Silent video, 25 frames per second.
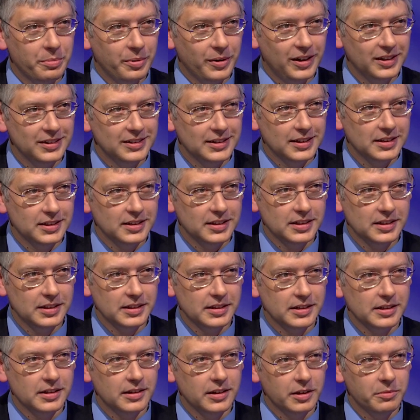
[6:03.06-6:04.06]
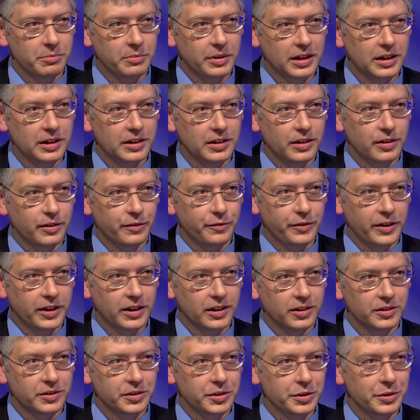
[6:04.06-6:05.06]
processes and made it to the
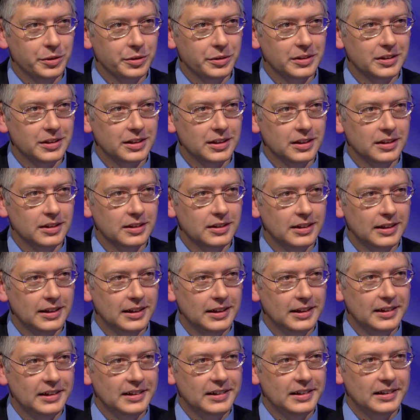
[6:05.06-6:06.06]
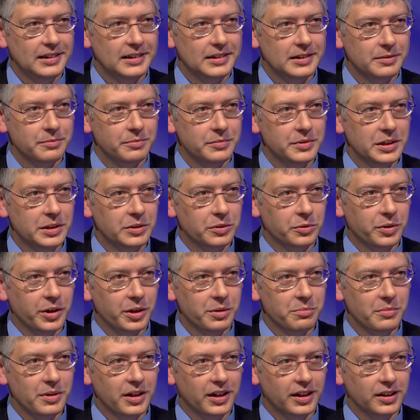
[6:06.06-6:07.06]
final two, and then didn't
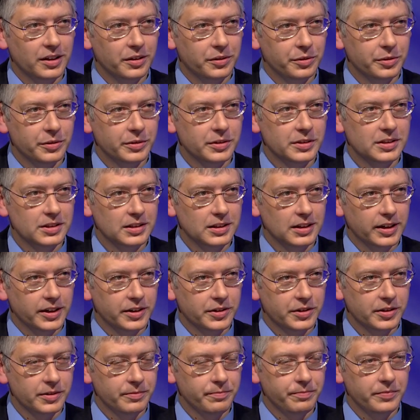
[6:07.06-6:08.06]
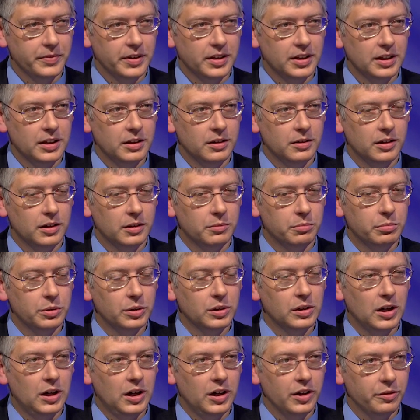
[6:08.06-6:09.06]
quite make it through in selection. And then
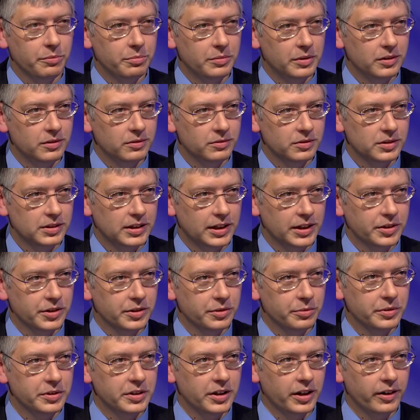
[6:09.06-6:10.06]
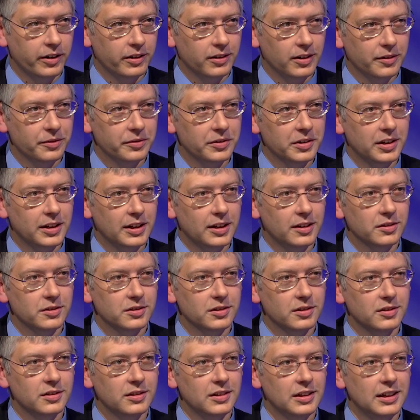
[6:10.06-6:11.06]
Bill Gothman was actually retiring off the
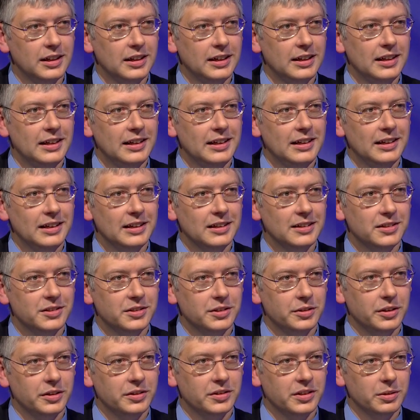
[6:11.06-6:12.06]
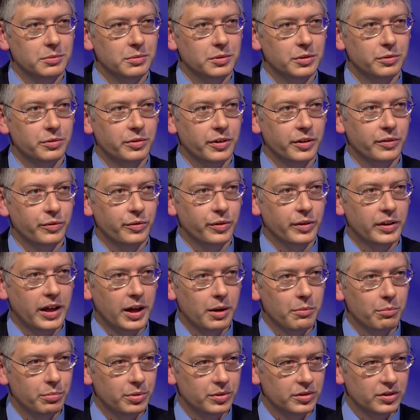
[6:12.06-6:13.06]
council, and so I was able to run for
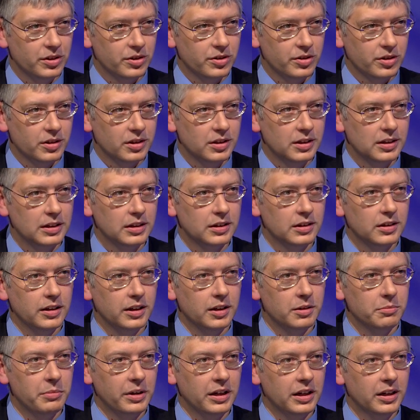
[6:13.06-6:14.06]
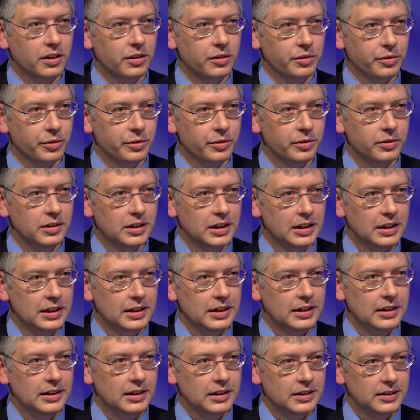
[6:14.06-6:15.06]
that position and made it through
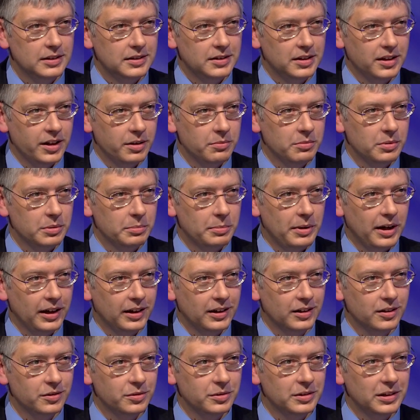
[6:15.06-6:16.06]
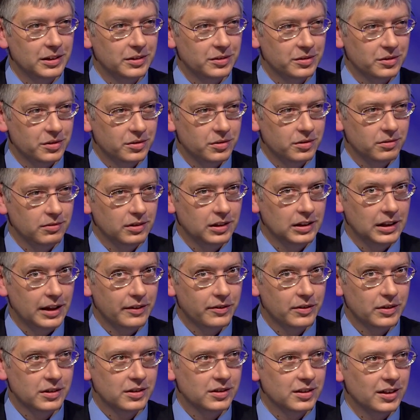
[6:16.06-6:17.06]
at the time, and back in
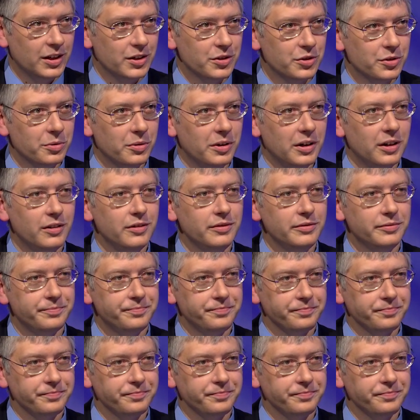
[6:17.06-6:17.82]
2011/12,